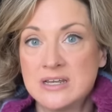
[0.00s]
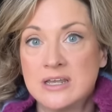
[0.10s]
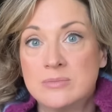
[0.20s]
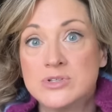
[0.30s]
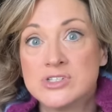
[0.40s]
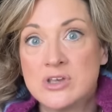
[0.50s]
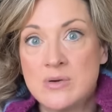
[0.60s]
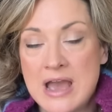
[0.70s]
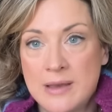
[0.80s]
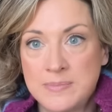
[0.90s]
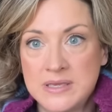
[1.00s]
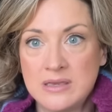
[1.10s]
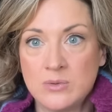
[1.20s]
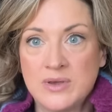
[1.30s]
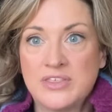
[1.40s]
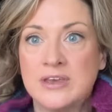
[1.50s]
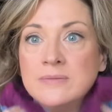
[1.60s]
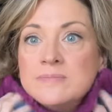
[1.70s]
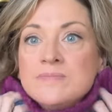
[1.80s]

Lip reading: I am so happy with it,